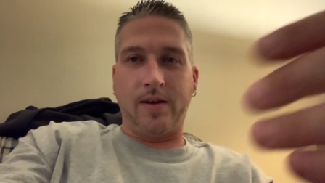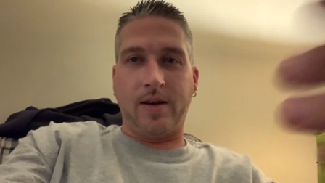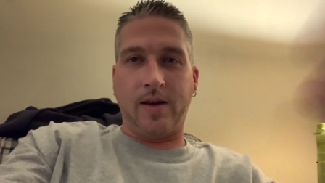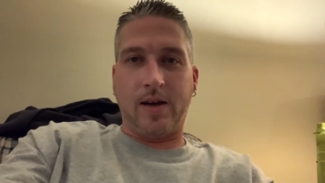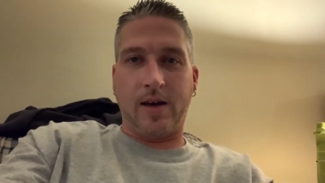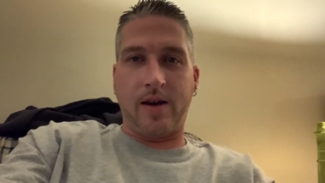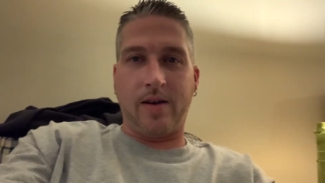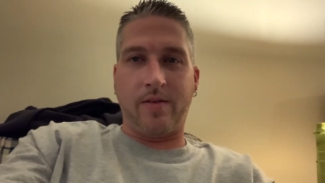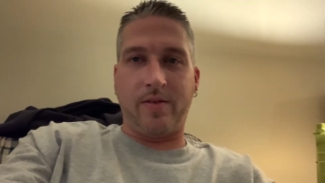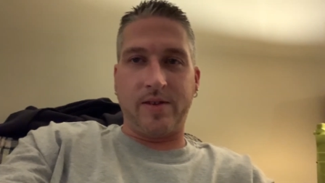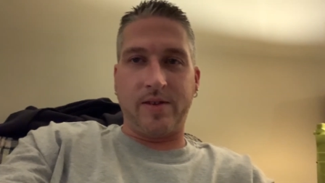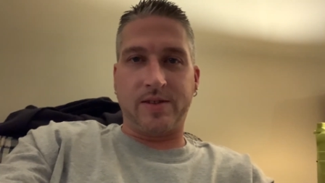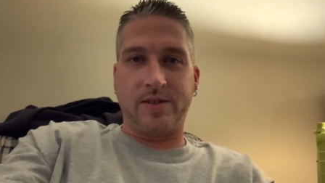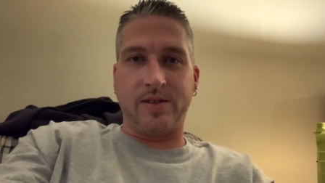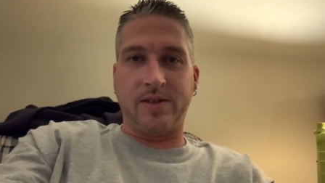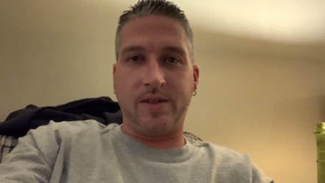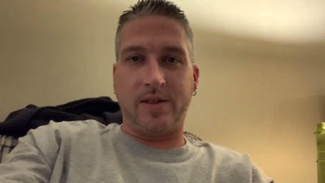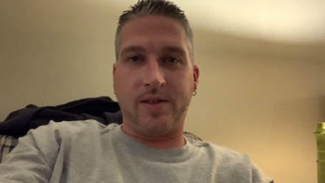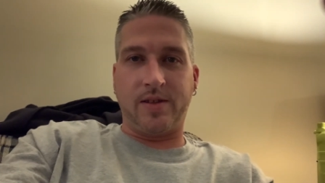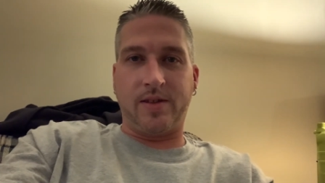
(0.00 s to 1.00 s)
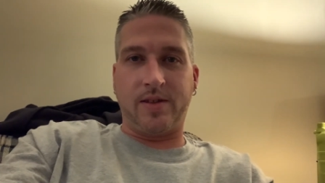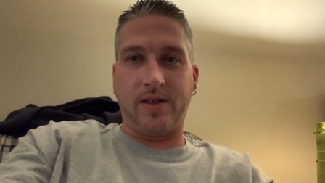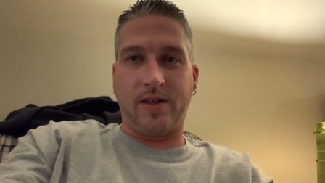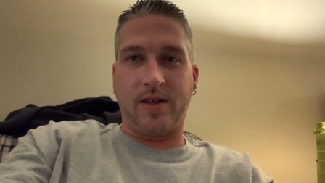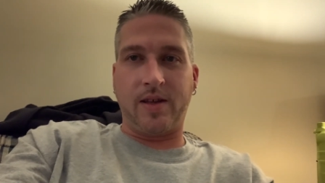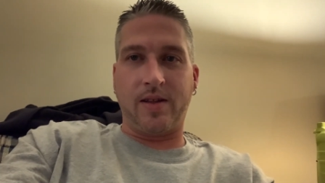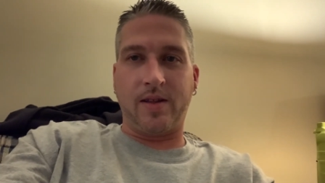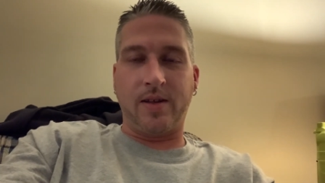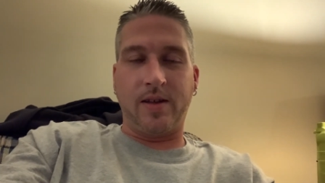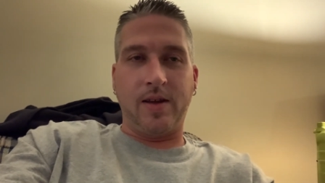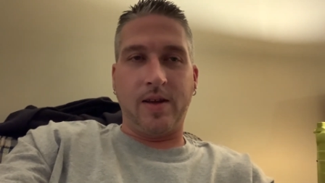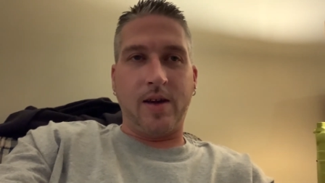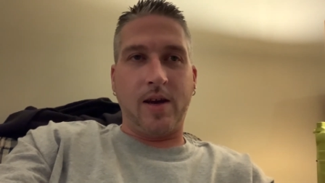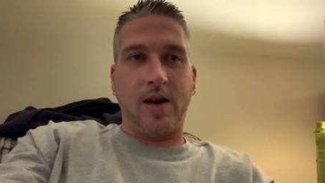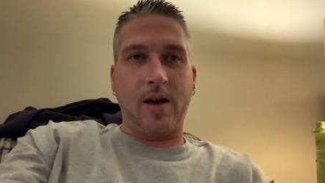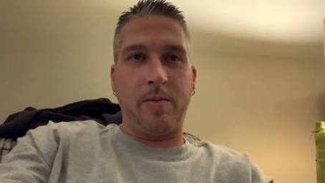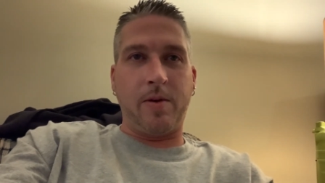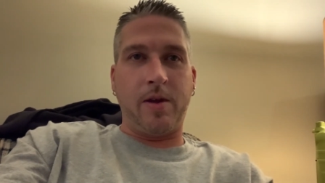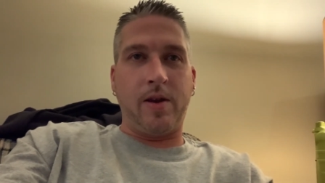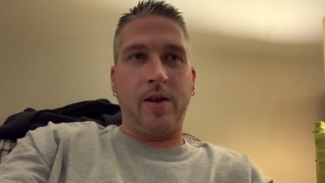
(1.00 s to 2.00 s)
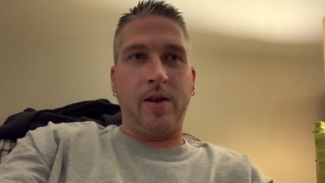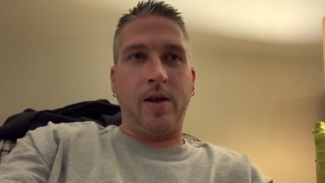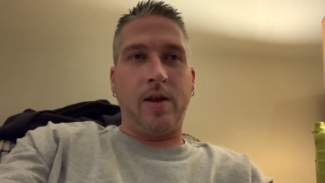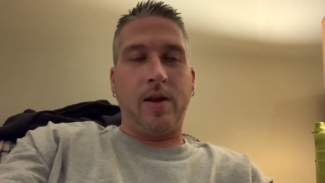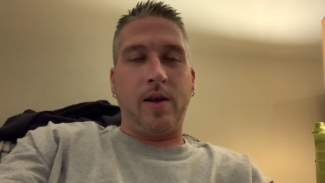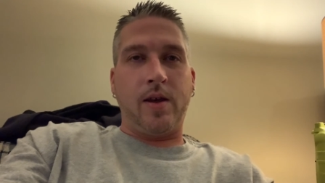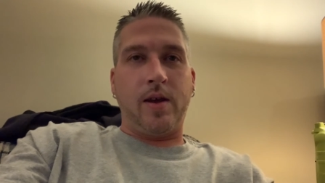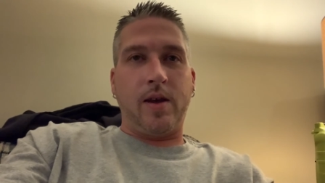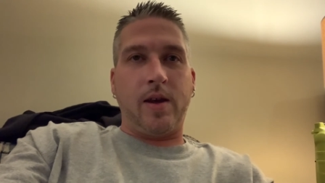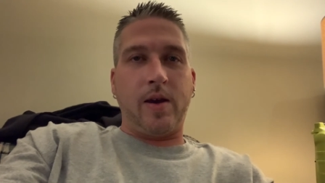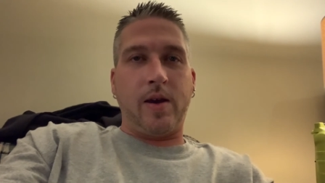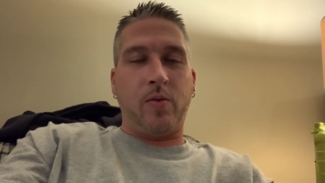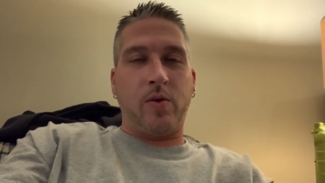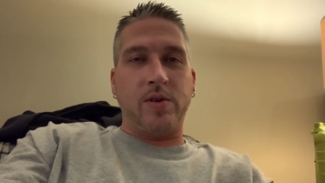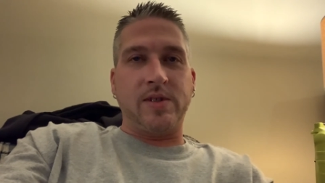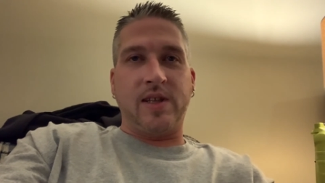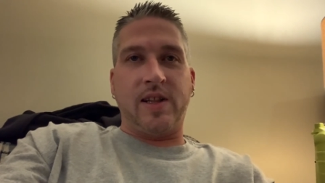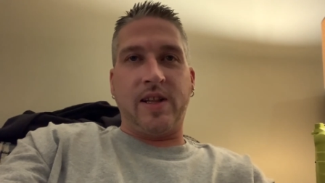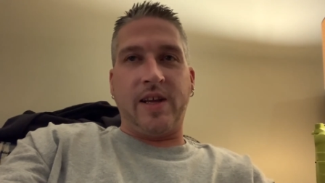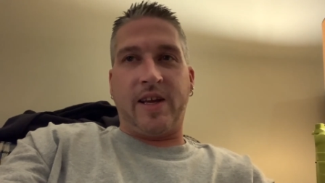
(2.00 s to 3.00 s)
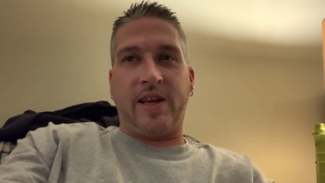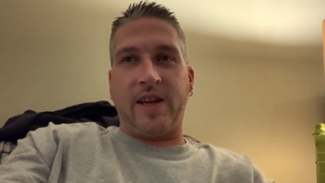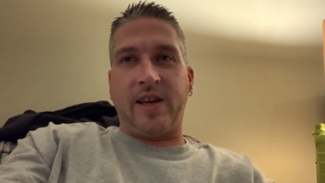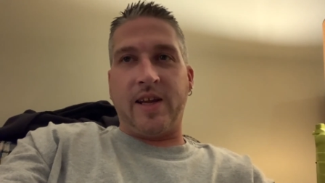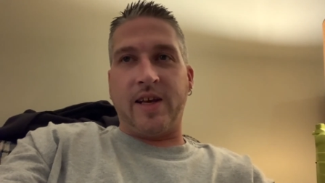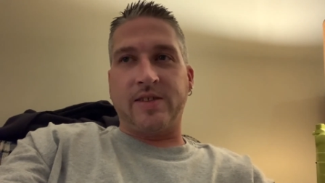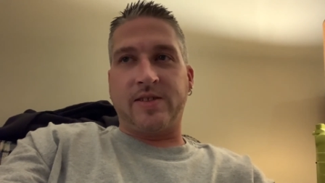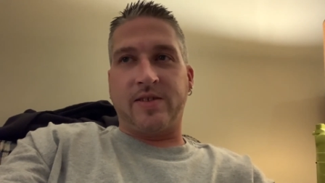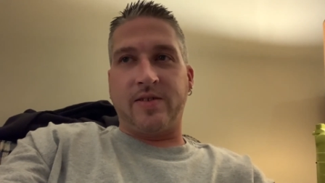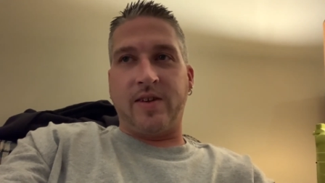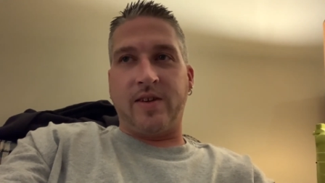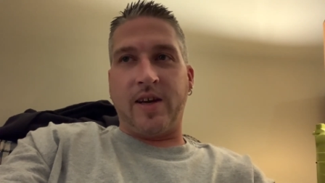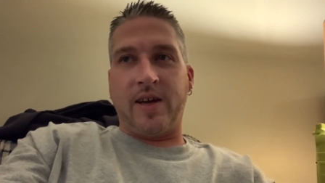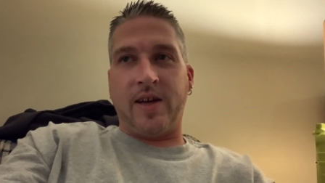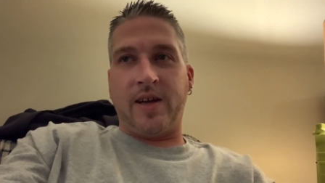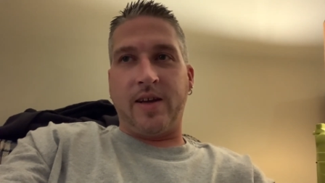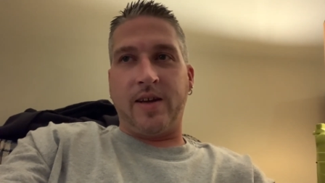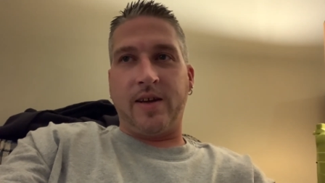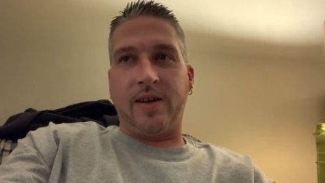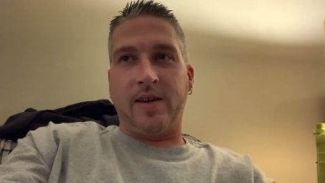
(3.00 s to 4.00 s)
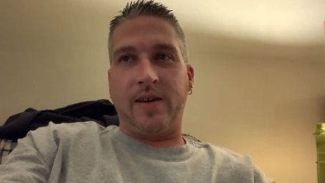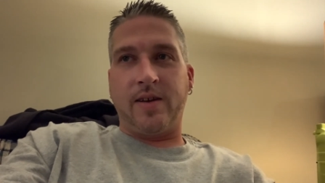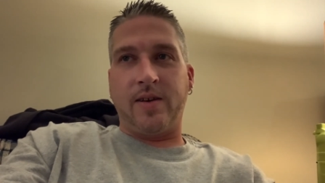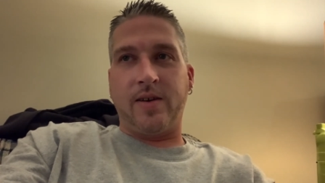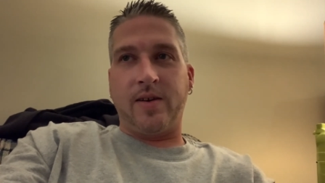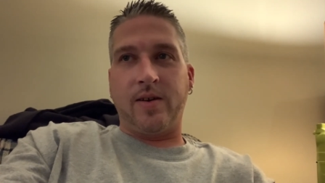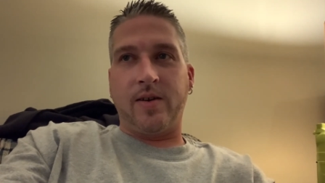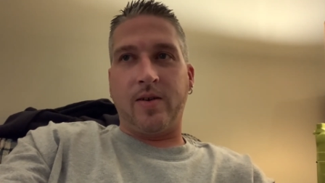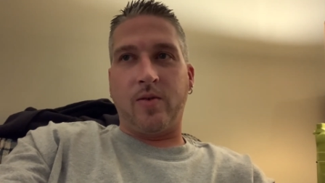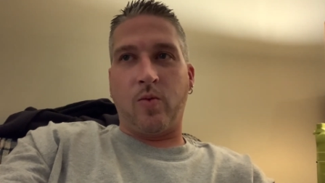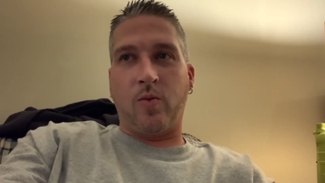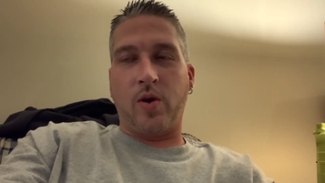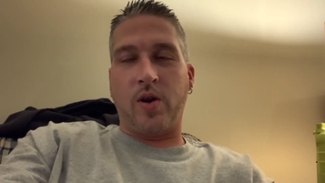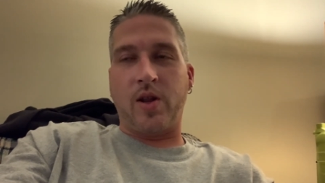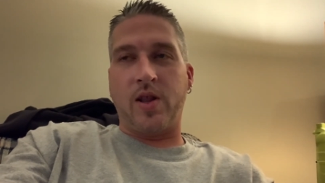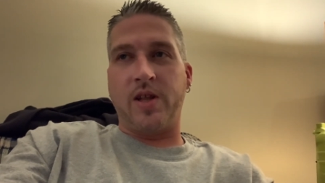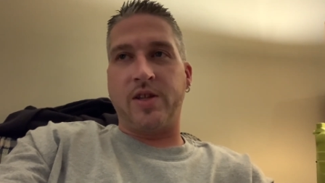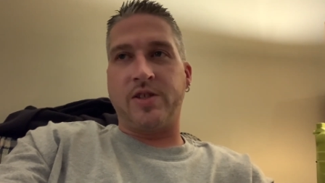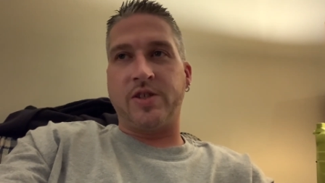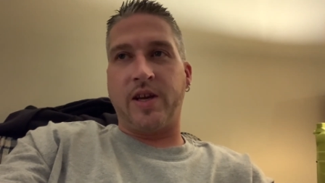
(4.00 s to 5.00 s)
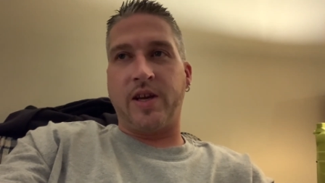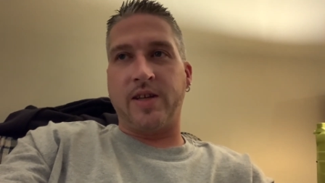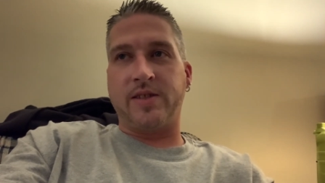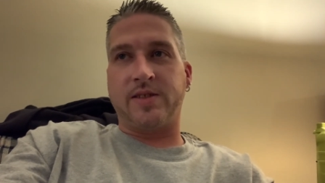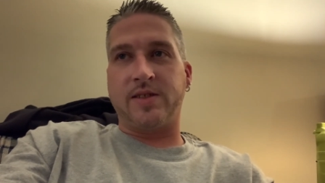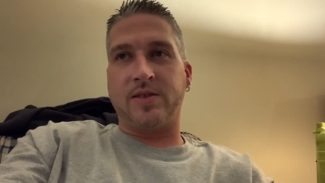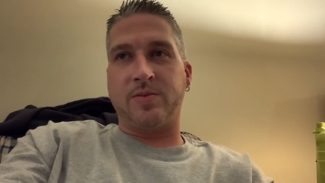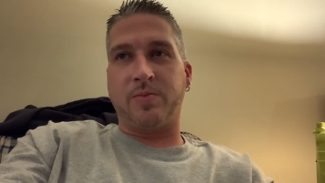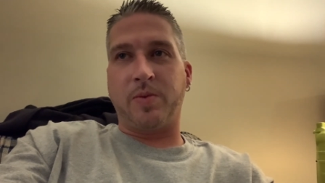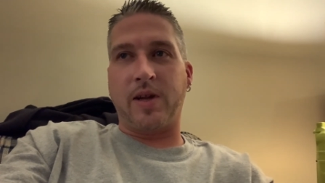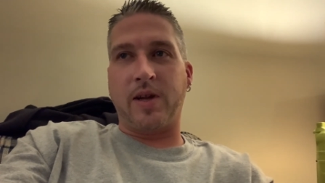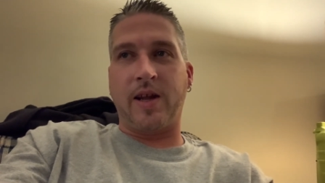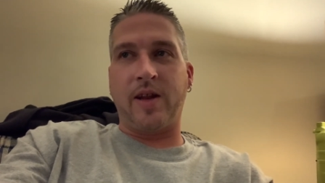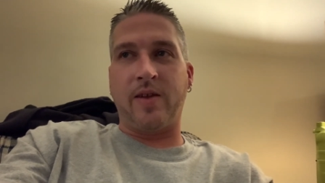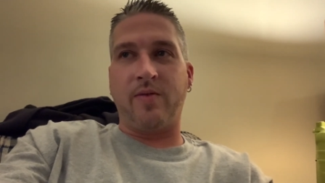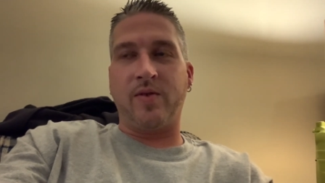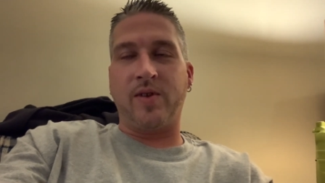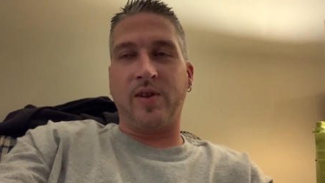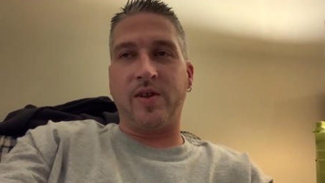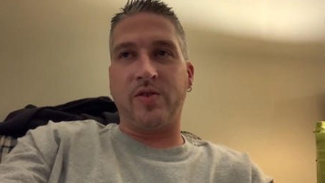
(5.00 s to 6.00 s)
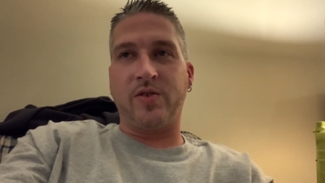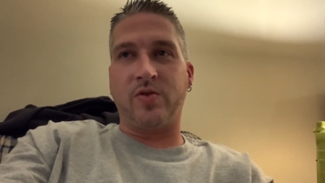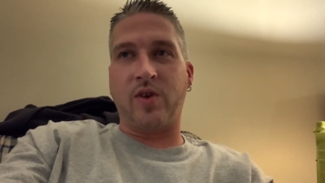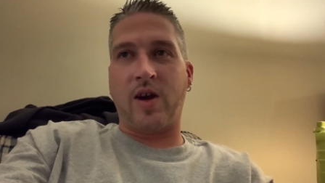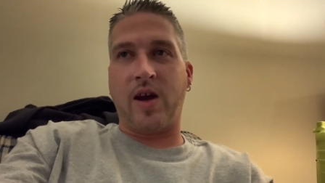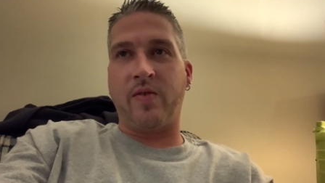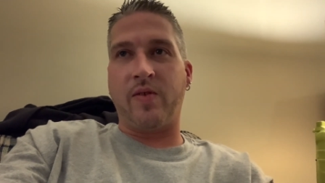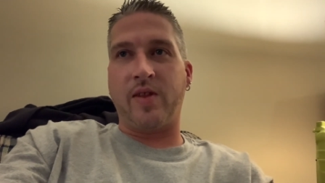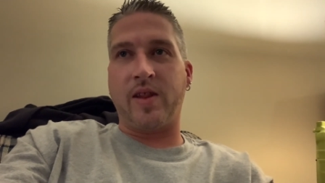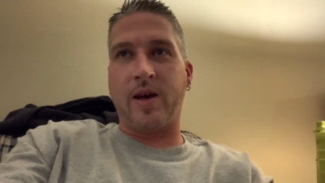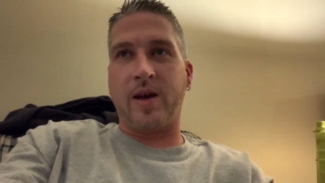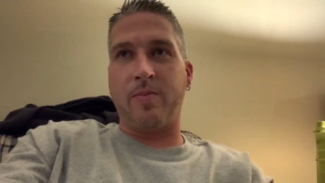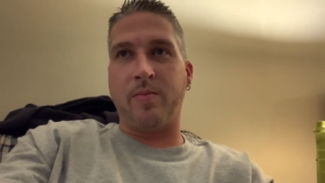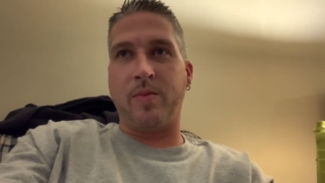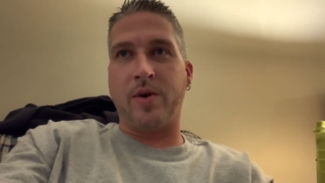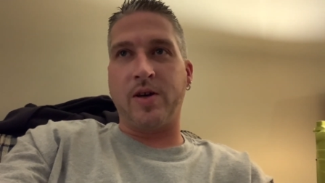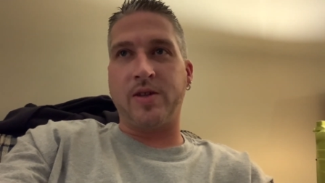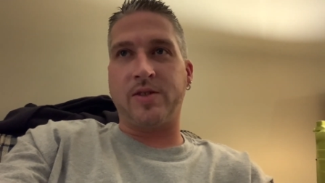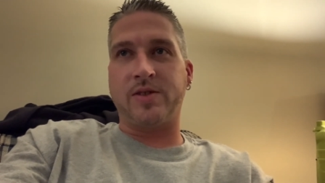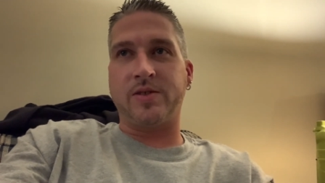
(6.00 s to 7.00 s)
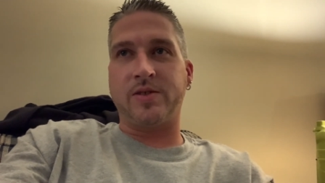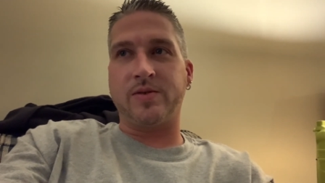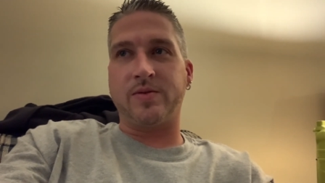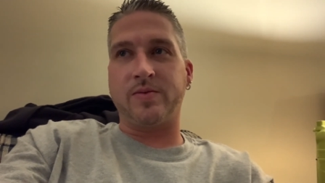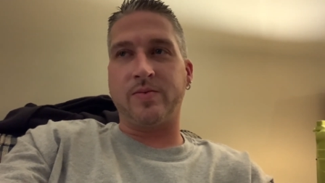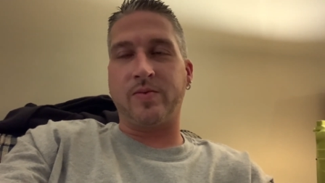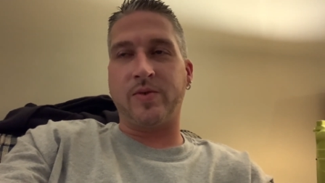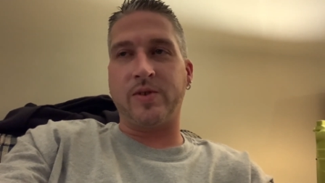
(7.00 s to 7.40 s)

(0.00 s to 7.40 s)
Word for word: obviously to get. I mean, it wasn't leaking yesterday. What are the chances? But I didn't really drive it that much. We